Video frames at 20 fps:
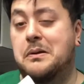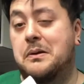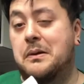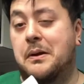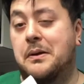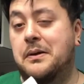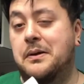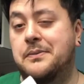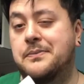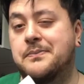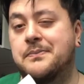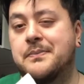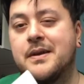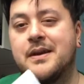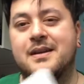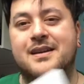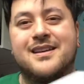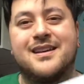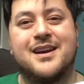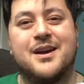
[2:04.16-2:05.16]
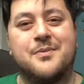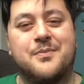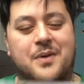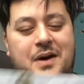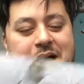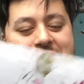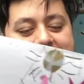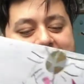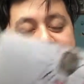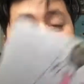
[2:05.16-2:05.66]
idea,
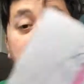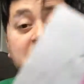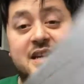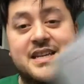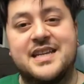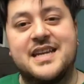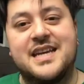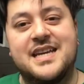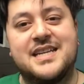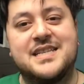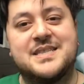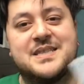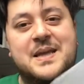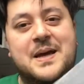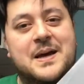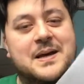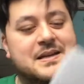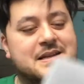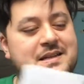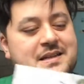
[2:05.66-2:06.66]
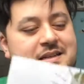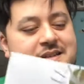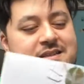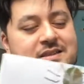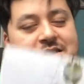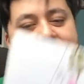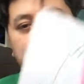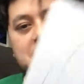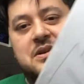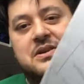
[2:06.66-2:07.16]
but I had the ideas there.
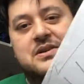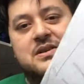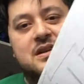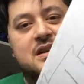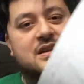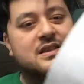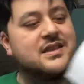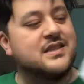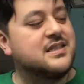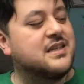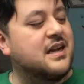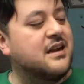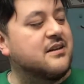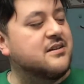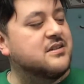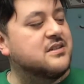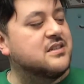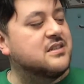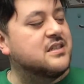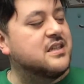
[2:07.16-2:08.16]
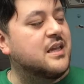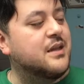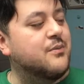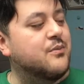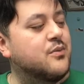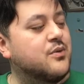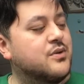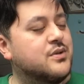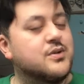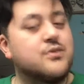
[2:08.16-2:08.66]
So this character's
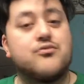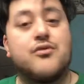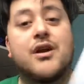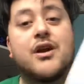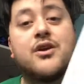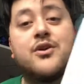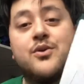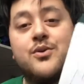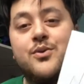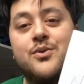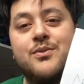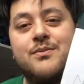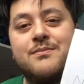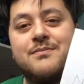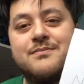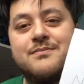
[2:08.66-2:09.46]
name was Raku,